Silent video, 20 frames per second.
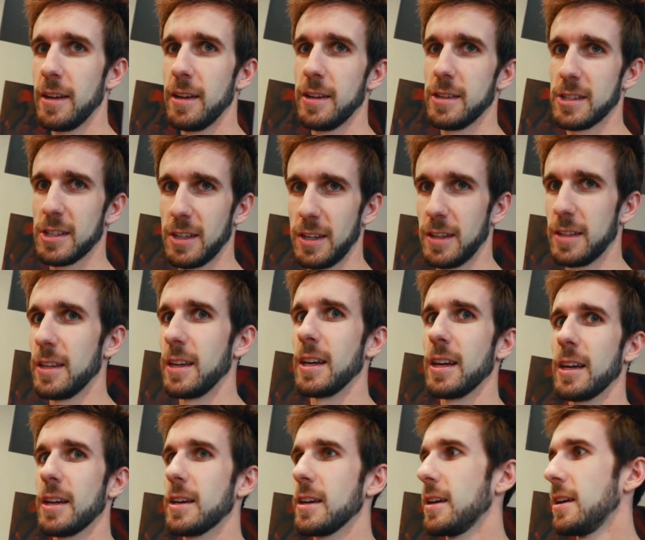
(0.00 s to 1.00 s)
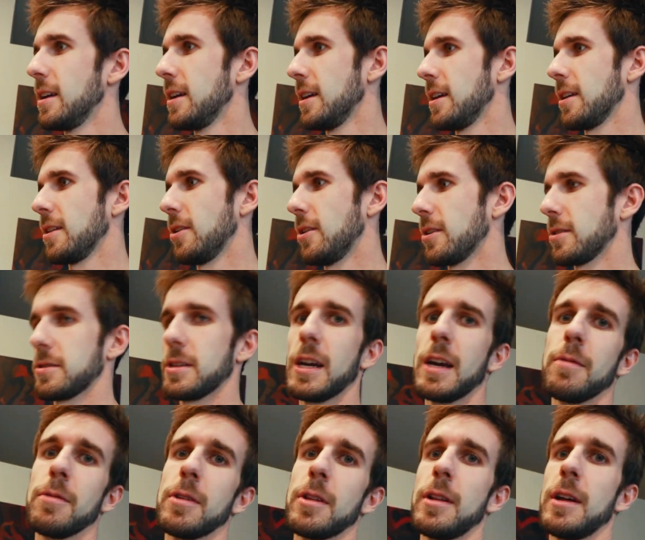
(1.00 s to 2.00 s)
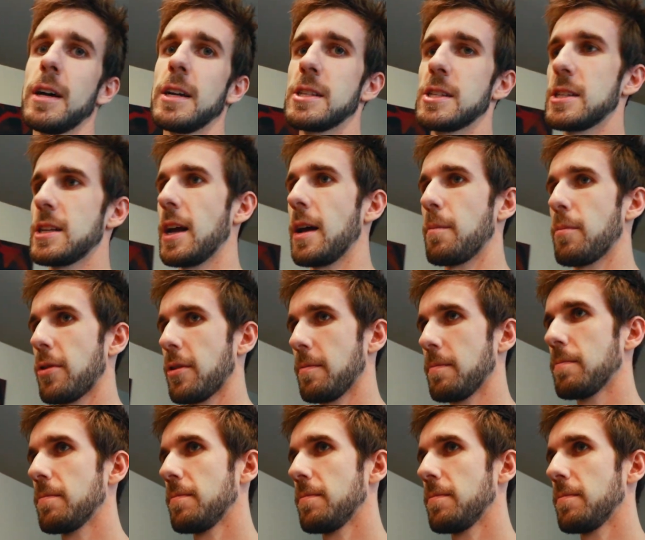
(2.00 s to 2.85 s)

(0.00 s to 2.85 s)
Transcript: It's gonna take a long time with a lot of steps.